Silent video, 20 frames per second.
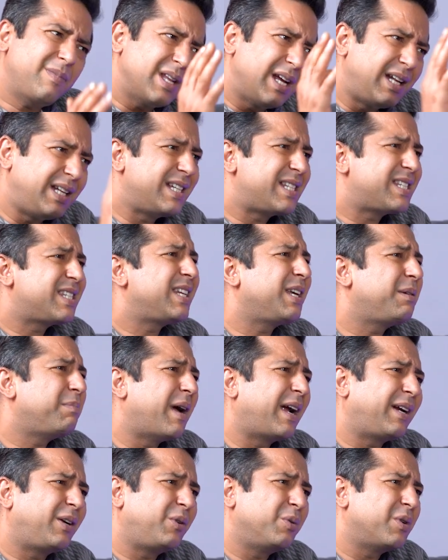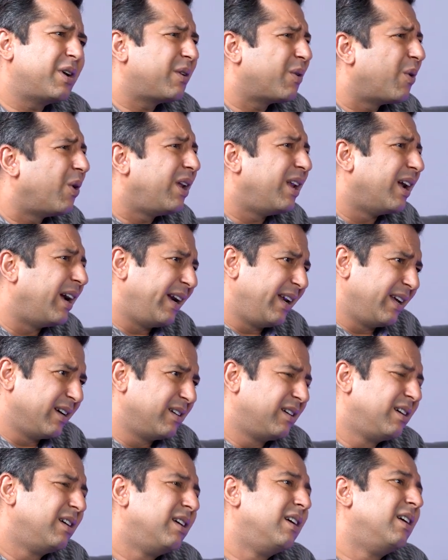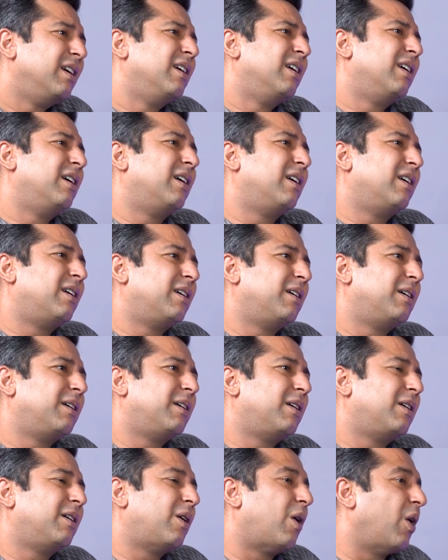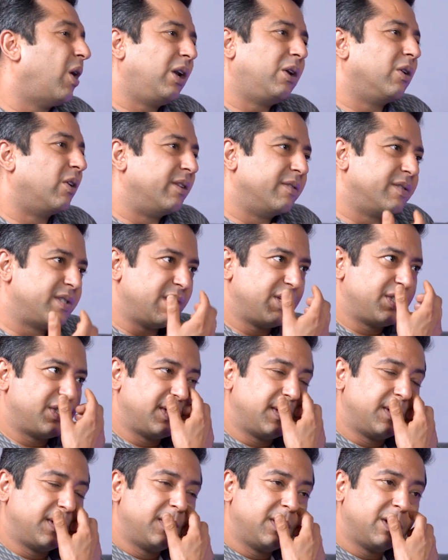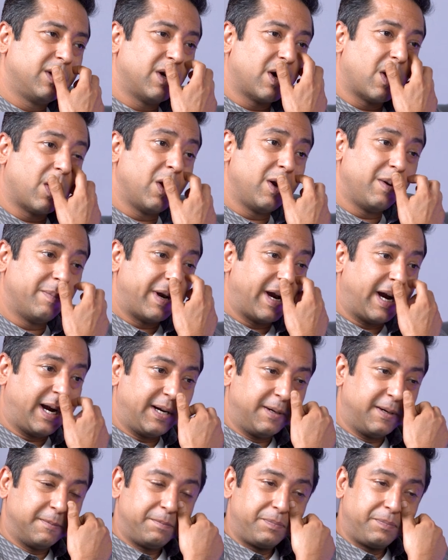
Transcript: Let's take back to our oil idea, oil conversation, oil brand.